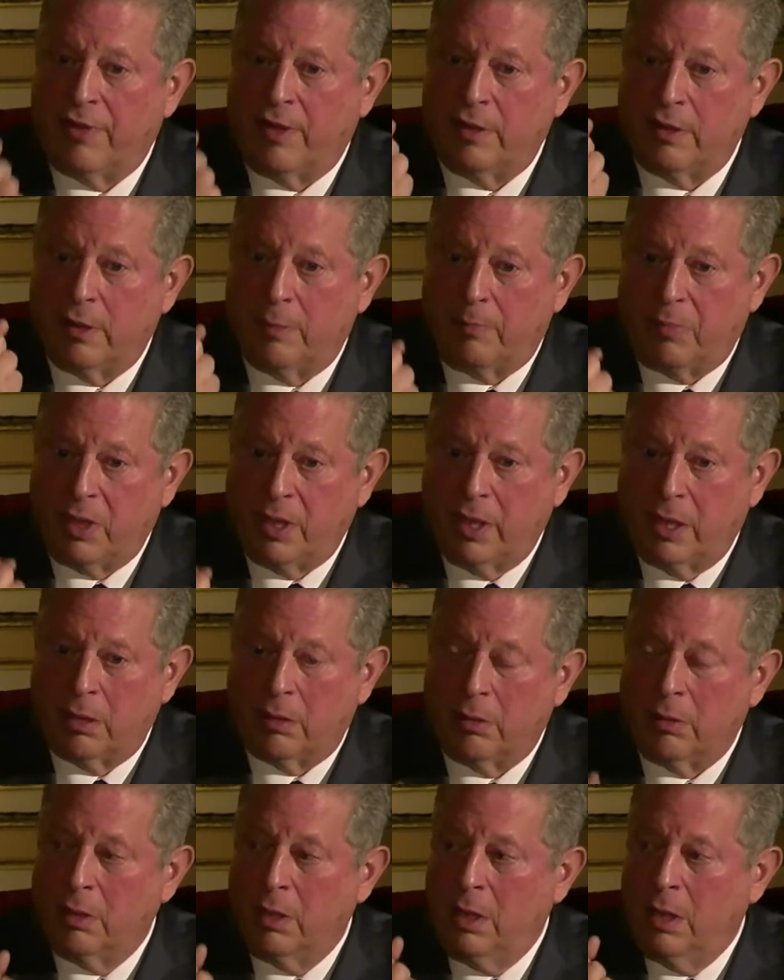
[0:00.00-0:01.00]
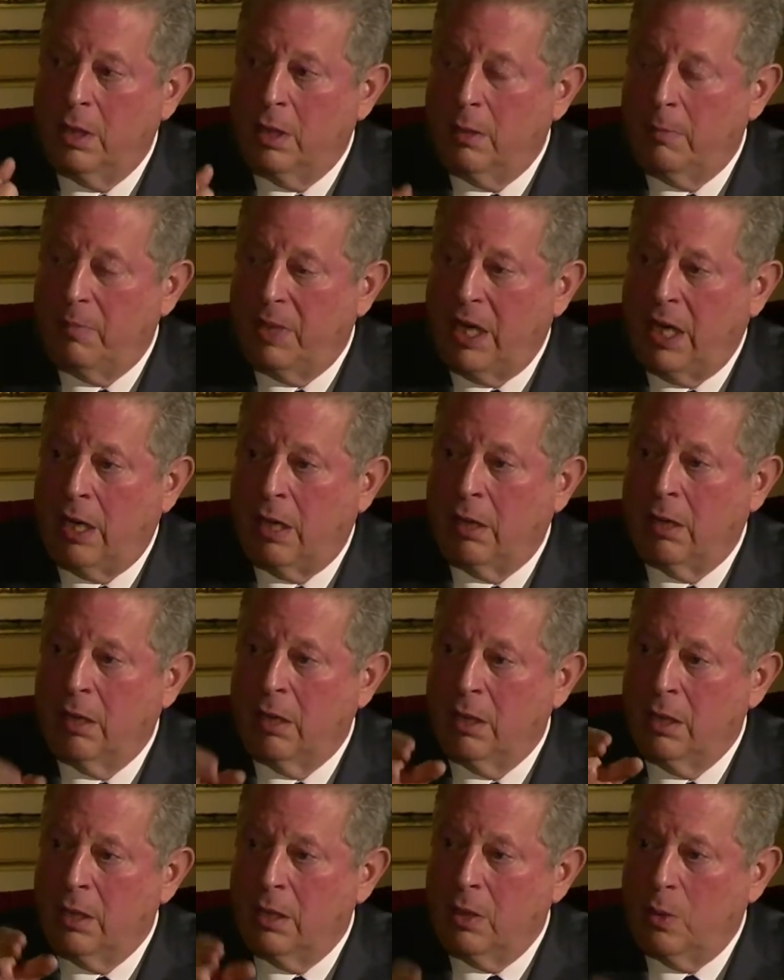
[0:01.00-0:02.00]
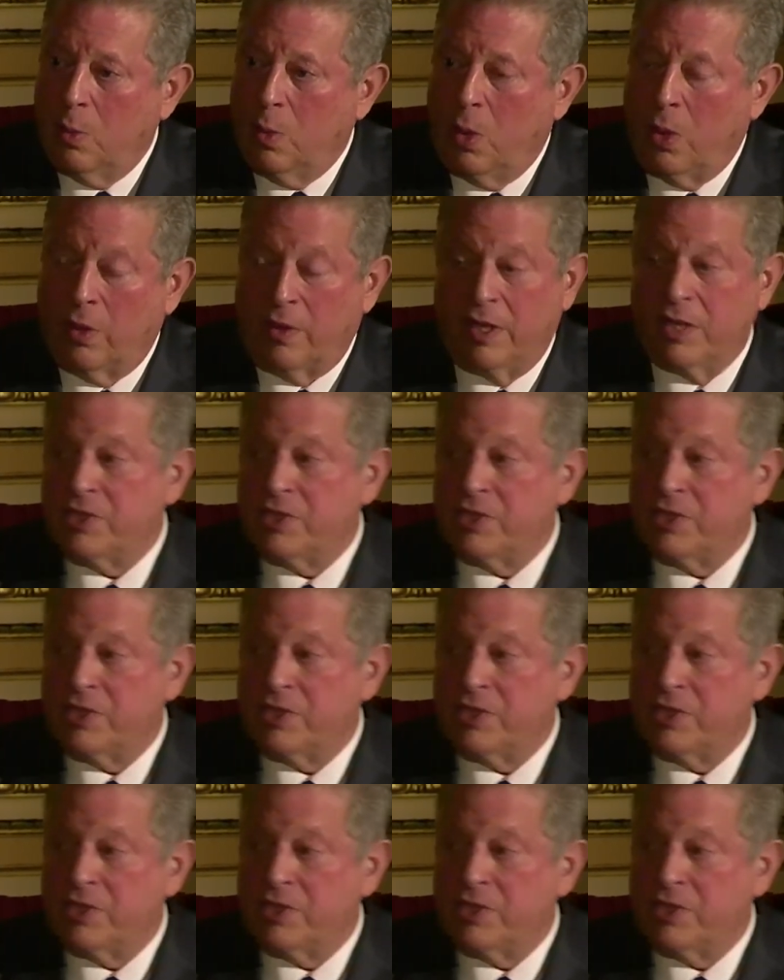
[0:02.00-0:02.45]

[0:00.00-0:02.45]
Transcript: and the political power want.